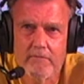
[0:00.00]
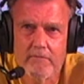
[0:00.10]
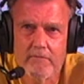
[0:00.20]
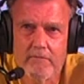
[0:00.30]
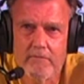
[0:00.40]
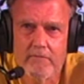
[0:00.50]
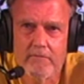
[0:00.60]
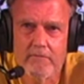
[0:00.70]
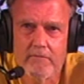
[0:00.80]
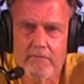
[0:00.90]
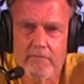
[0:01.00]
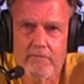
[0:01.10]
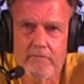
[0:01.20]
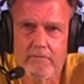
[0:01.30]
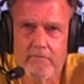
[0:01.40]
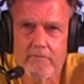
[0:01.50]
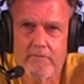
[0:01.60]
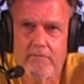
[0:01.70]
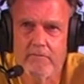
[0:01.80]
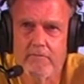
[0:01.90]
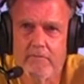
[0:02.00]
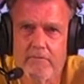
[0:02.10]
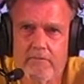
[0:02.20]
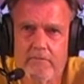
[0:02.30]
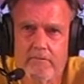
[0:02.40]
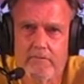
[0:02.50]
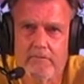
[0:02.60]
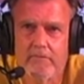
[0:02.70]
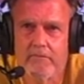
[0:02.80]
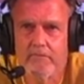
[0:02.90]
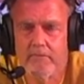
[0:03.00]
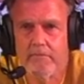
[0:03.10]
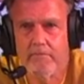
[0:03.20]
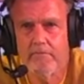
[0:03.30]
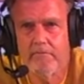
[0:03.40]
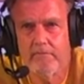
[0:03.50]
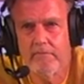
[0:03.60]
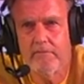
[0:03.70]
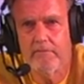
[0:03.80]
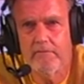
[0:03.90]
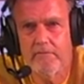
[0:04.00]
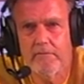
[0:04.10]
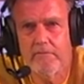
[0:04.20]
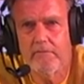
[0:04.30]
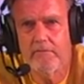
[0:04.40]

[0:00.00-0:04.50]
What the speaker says: No words are spoken by the person on screen.